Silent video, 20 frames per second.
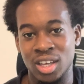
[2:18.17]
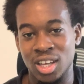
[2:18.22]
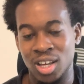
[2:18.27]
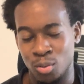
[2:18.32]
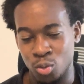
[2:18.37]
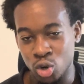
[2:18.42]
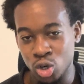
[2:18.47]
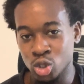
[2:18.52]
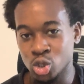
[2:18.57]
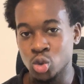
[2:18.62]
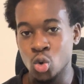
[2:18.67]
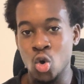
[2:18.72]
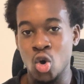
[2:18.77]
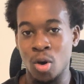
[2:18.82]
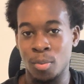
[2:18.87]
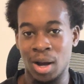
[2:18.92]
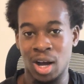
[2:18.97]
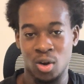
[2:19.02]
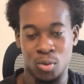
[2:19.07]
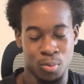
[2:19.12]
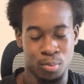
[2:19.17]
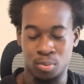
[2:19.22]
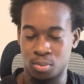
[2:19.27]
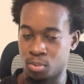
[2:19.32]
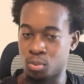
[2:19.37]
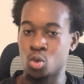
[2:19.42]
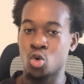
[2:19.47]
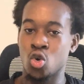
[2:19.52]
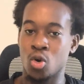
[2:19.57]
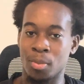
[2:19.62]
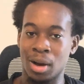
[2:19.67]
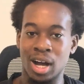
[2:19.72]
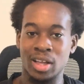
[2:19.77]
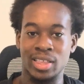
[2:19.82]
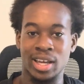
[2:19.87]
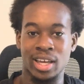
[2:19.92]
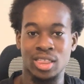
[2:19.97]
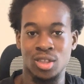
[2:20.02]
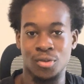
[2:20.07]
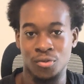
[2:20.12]
I'm going to talk more about
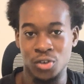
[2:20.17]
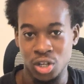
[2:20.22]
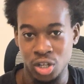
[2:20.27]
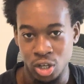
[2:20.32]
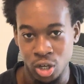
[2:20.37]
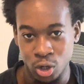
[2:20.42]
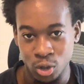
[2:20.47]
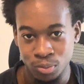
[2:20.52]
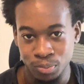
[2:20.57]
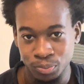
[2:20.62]
that in the video.